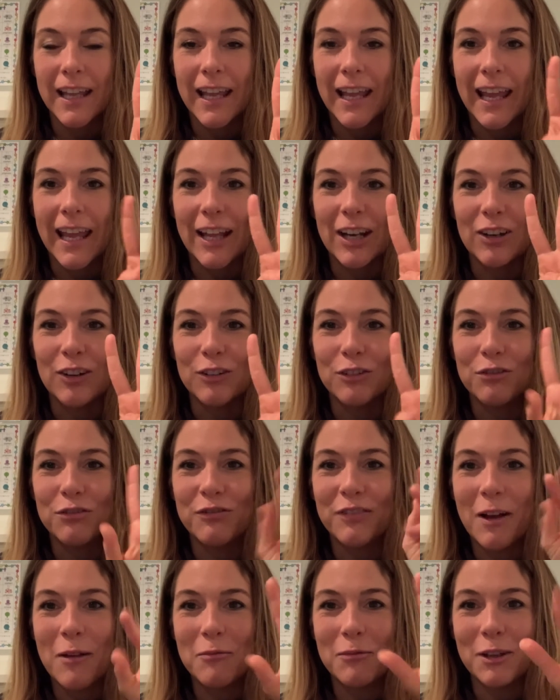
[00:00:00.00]
And her
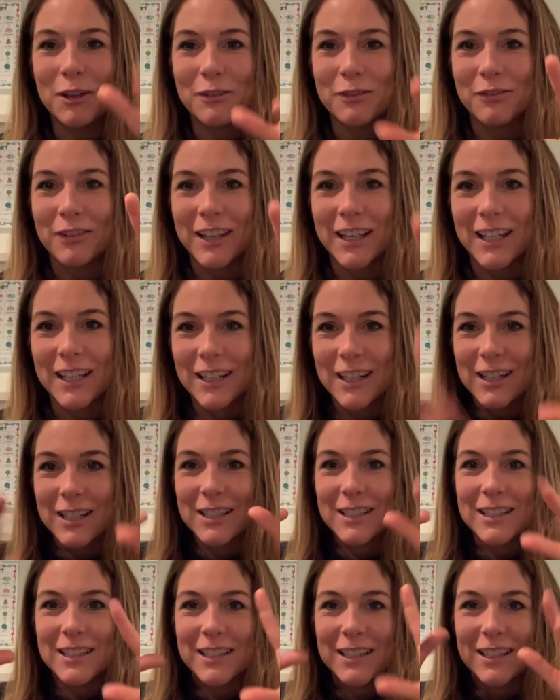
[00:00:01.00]
fumble fingers.
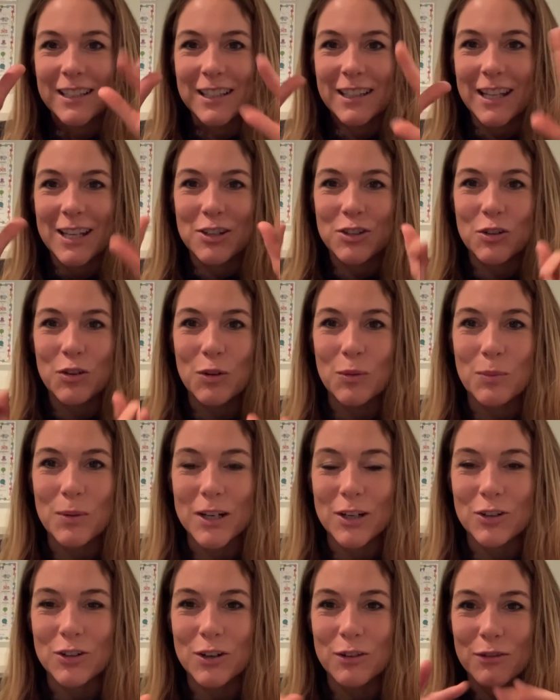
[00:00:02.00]
They showed a
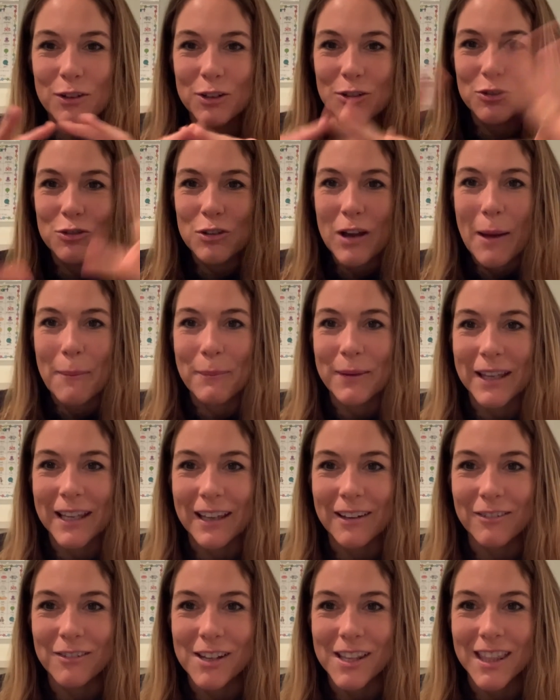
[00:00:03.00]
picture of her dropping
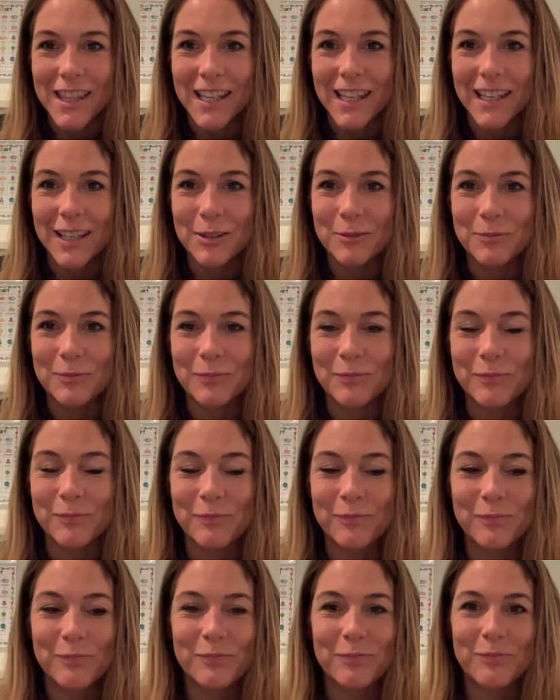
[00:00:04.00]
everything
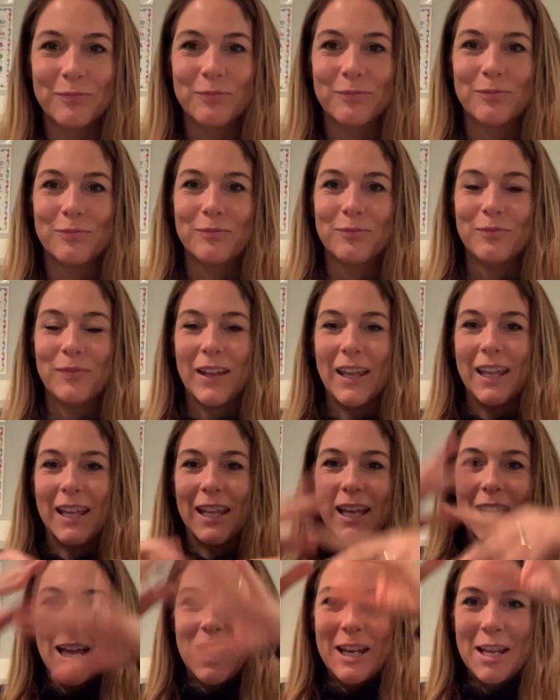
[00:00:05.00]
and
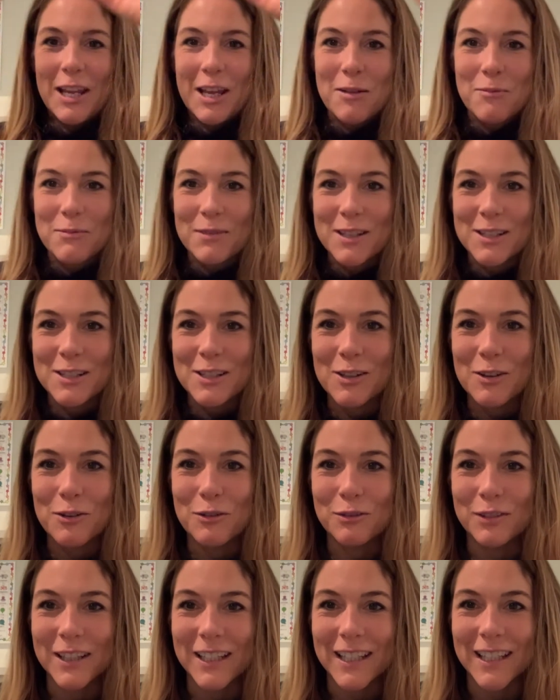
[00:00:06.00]
cutting up the
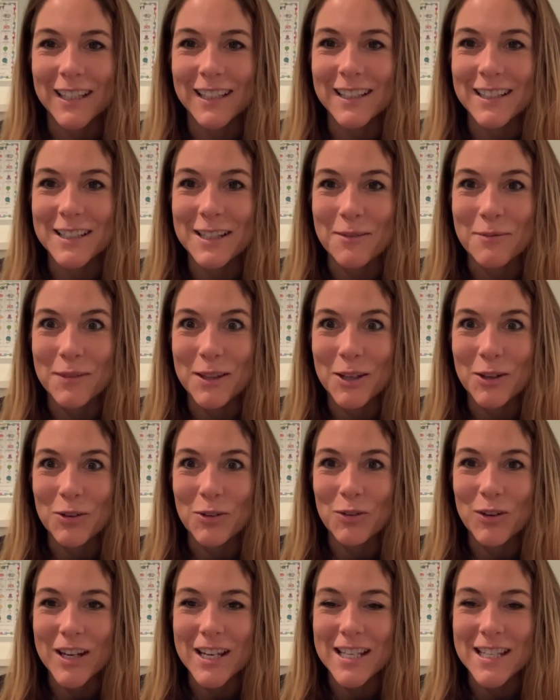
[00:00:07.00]
snowflake into something
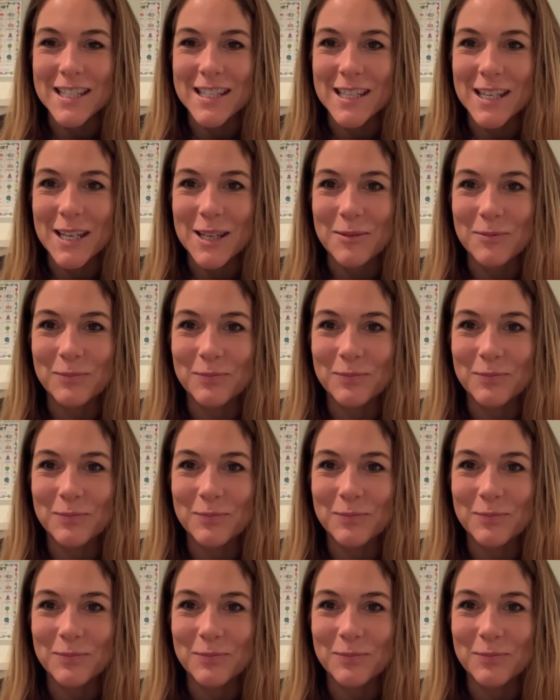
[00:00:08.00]
crazy.